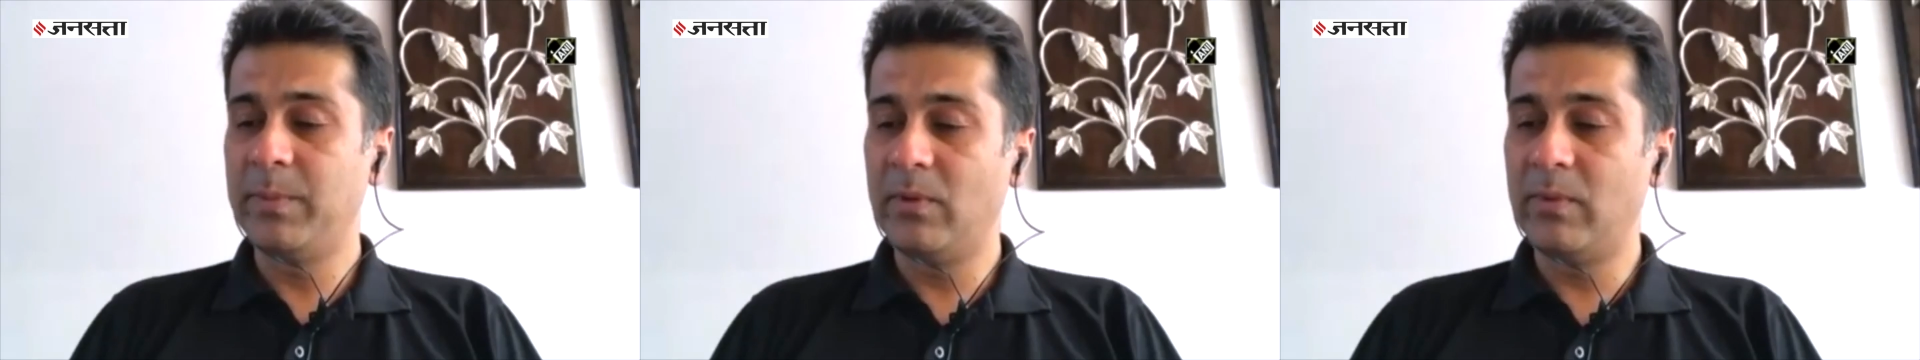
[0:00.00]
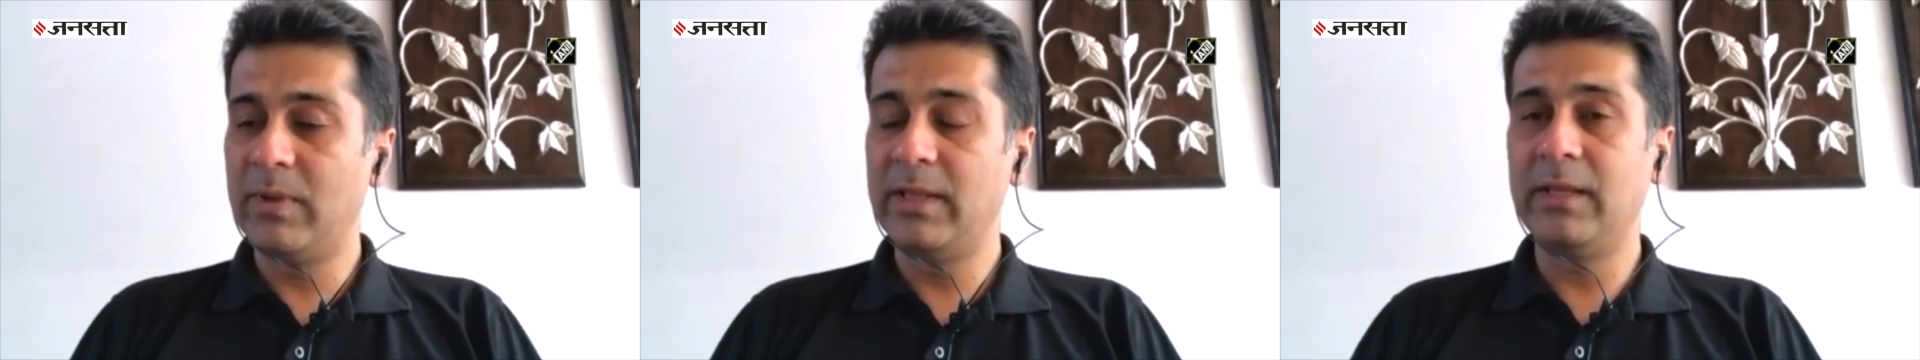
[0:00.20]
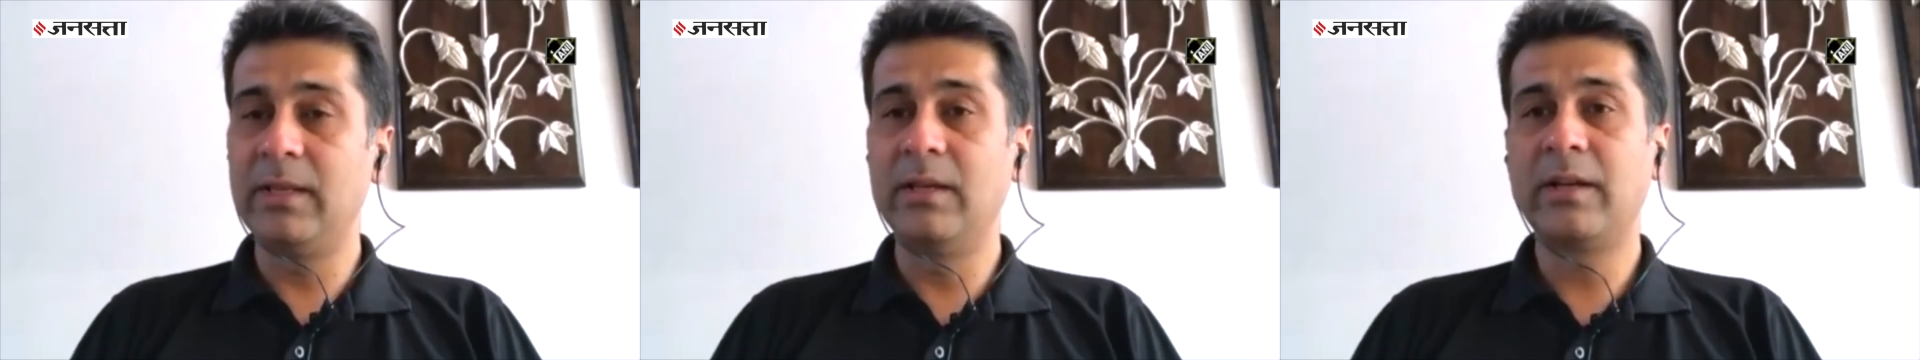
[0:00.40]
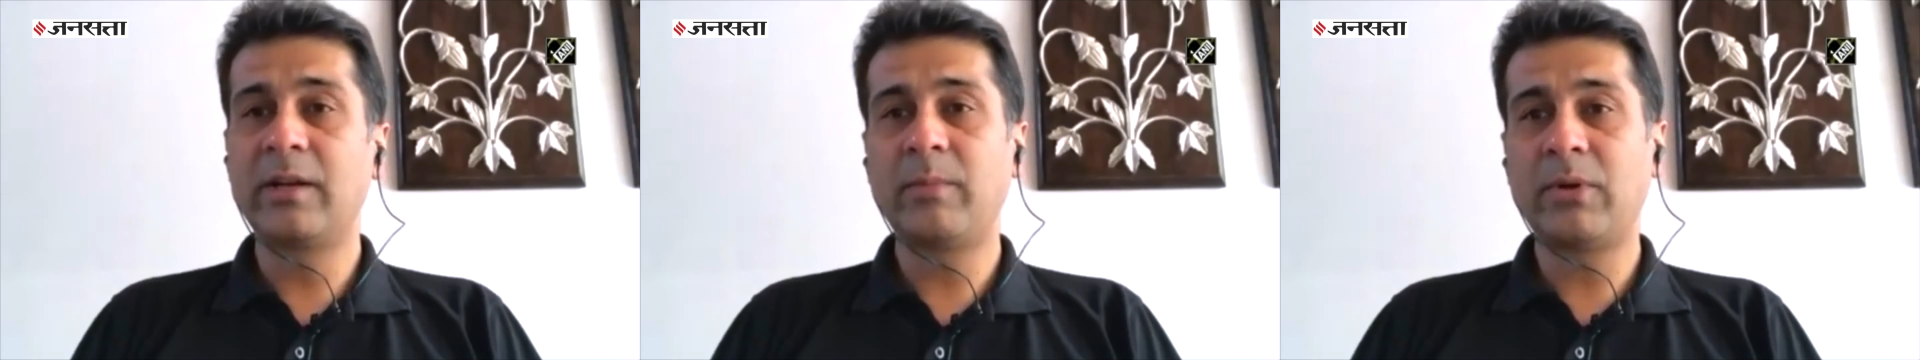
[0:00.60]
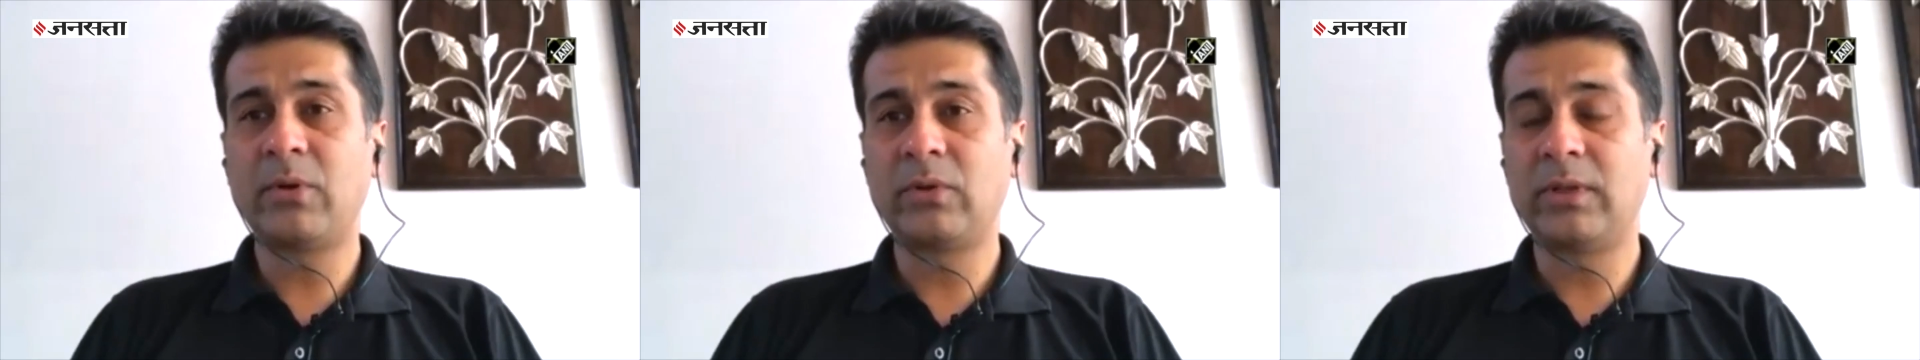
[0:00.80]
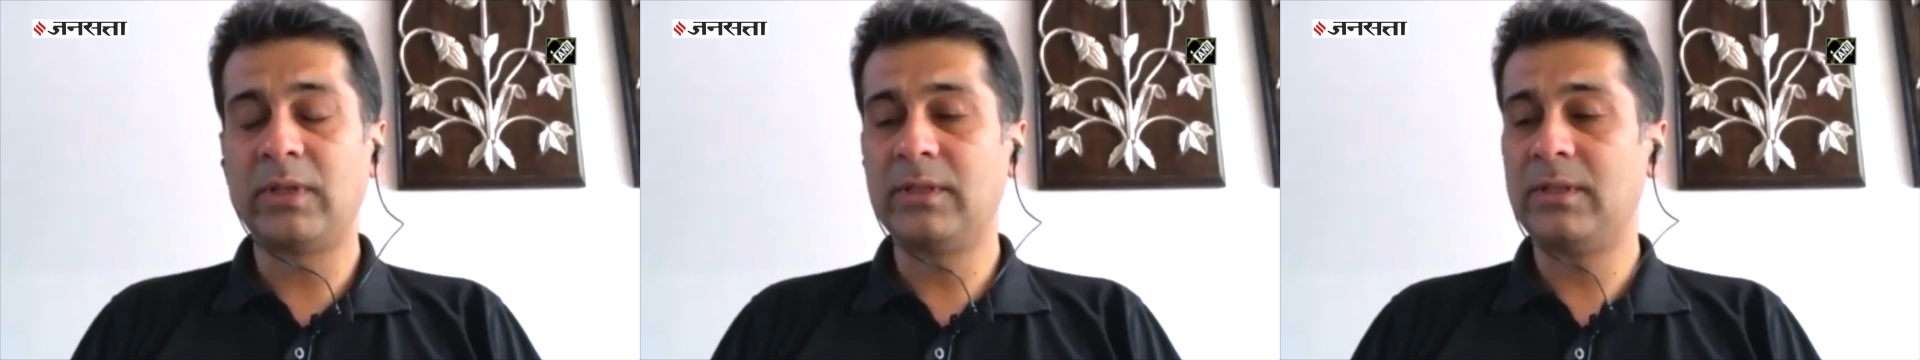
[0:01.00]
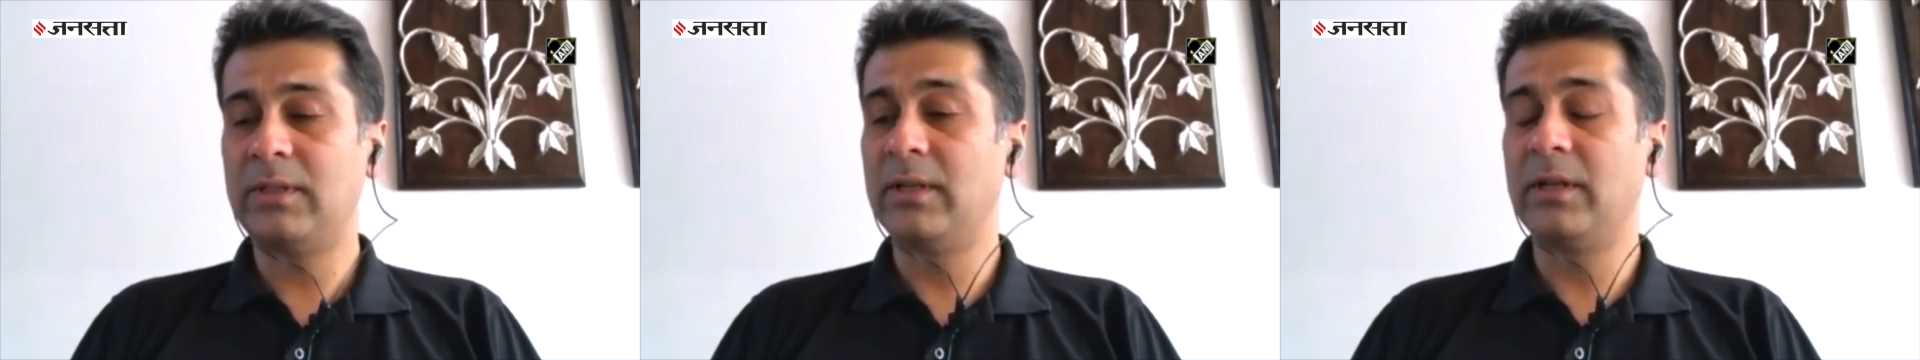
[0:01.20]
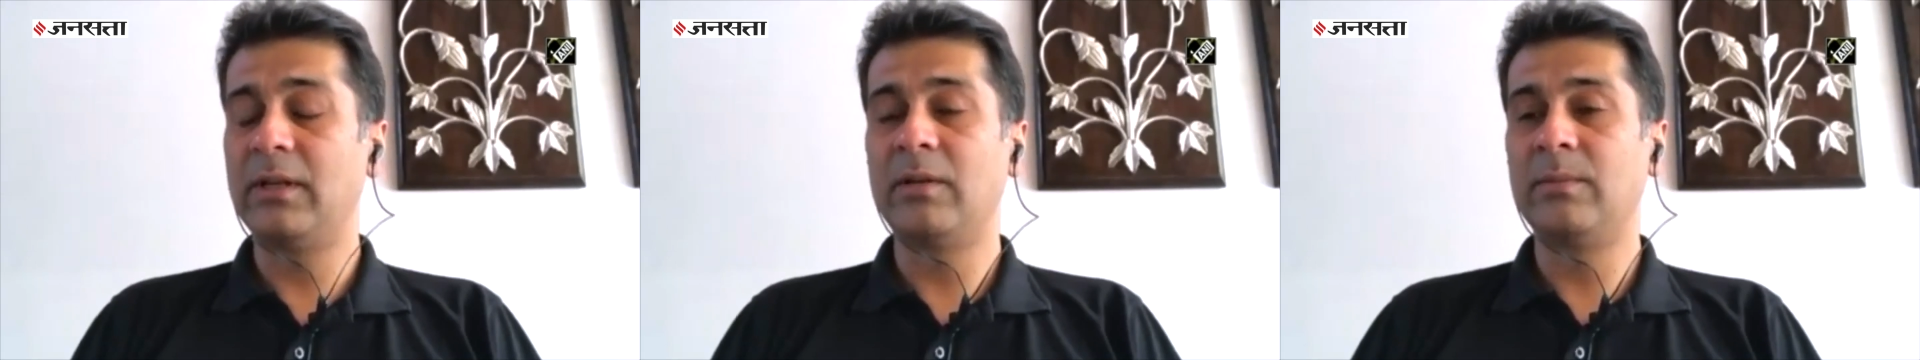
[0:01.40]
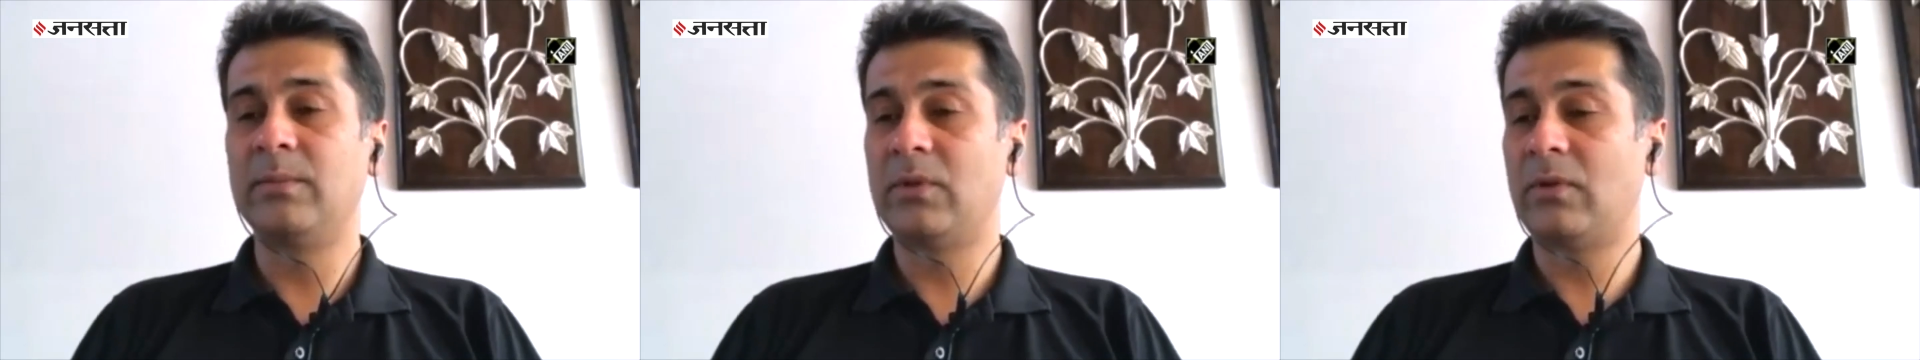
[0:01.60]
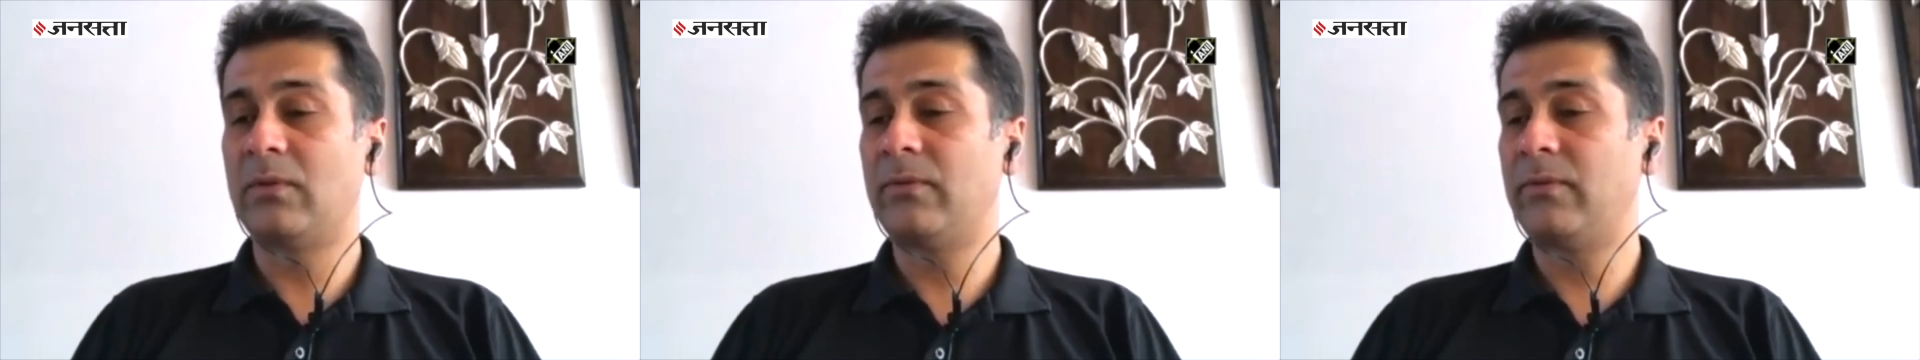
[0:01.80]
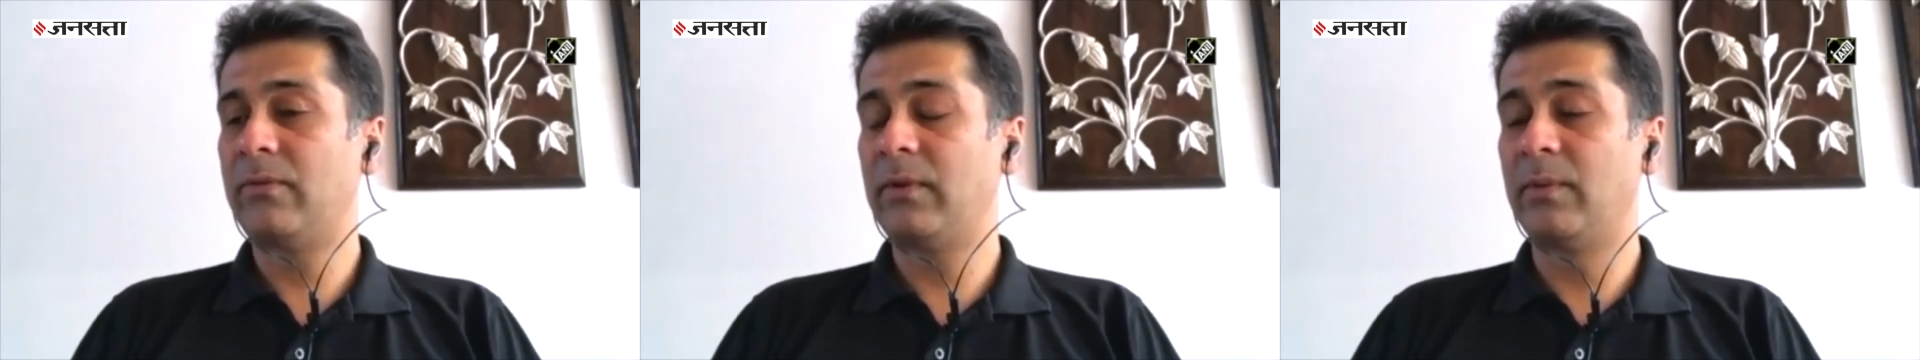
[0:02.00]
when they hear about this in terms of